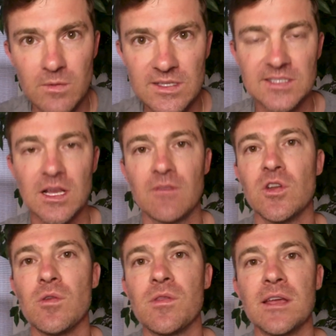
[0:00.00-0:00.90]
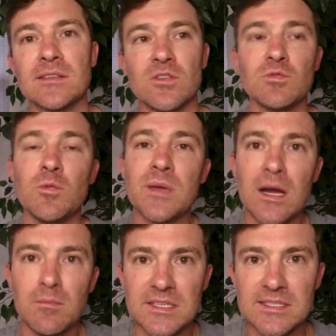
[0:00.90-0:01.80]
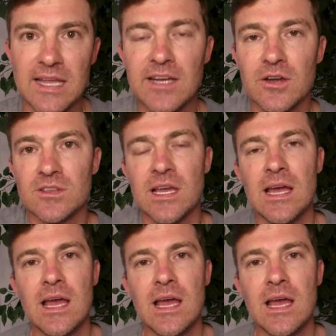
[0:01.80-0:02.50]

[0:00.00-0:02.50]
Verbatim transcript: discover new things, those will become the standards.